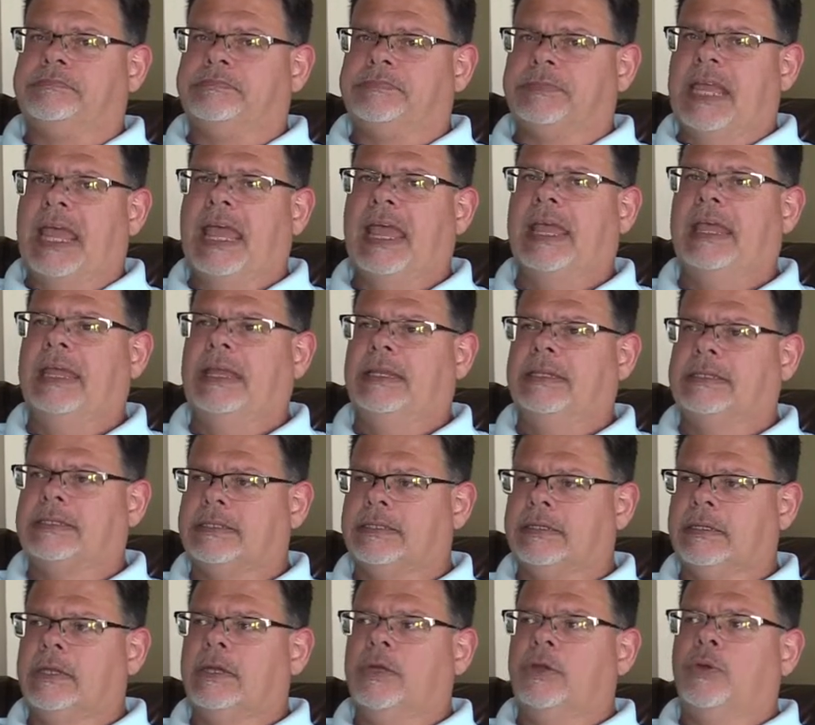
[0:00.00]
hate
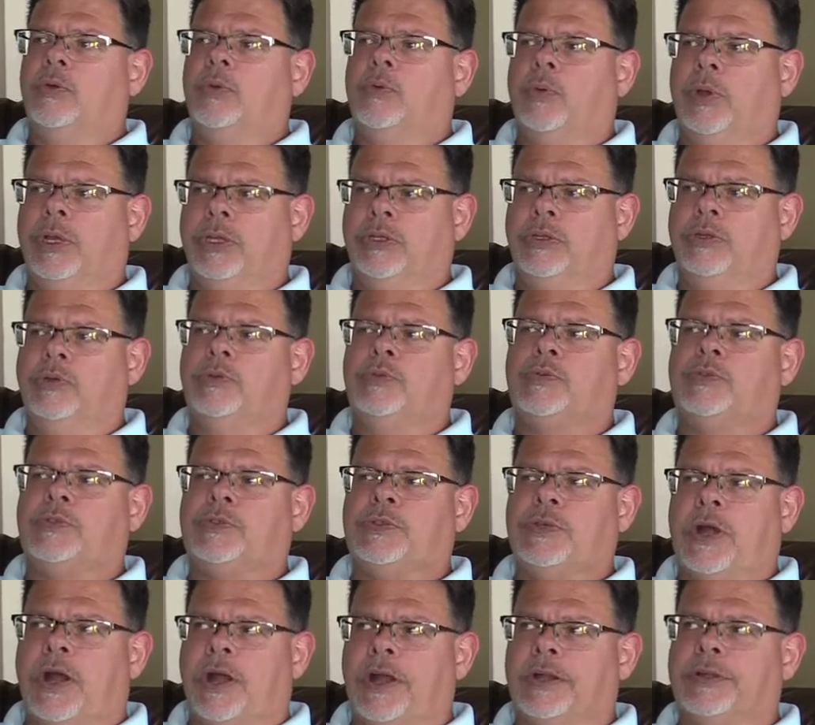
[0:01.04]
when you
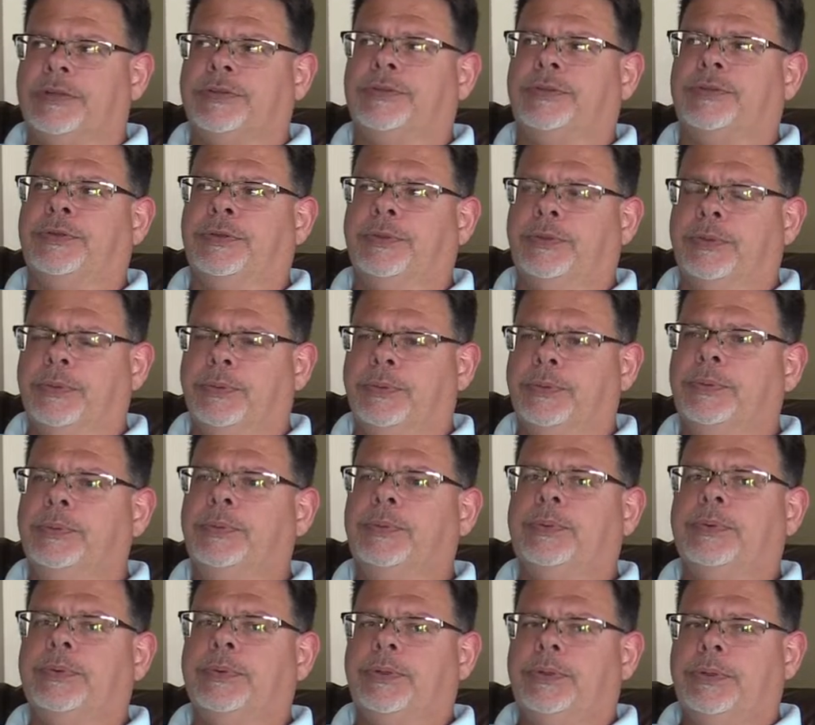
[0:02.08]
start to
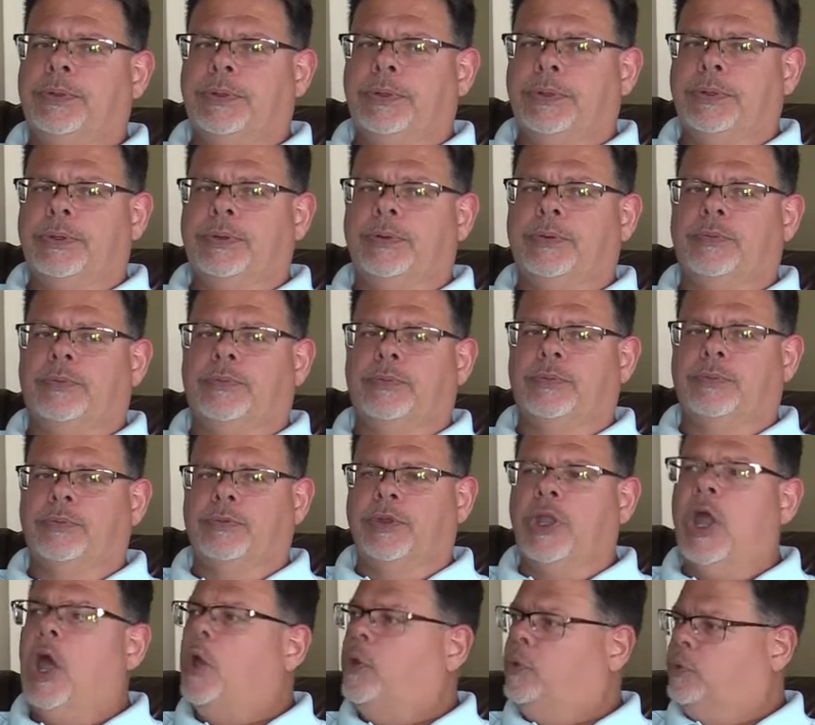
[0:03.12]

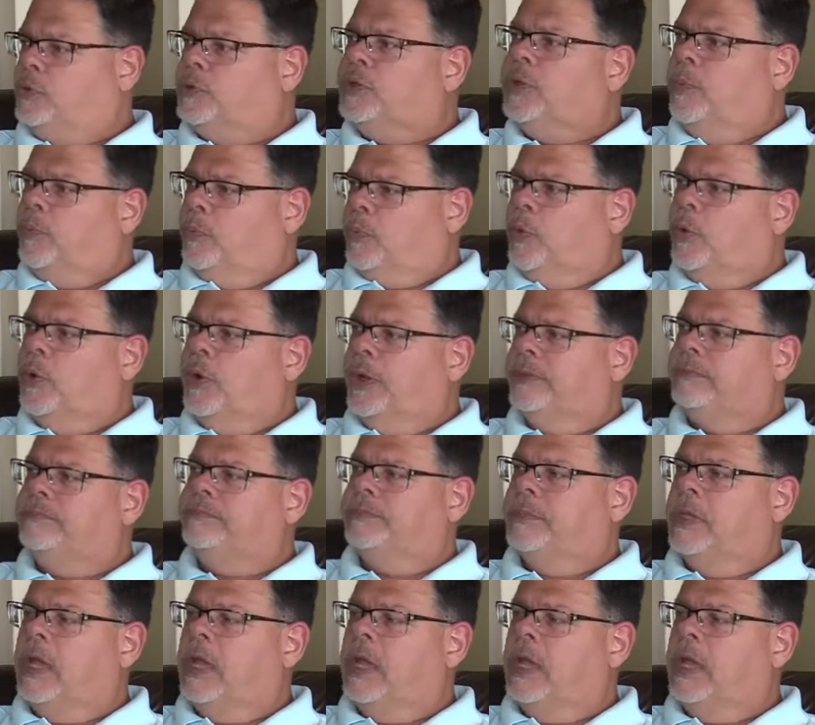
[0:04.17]
know someone.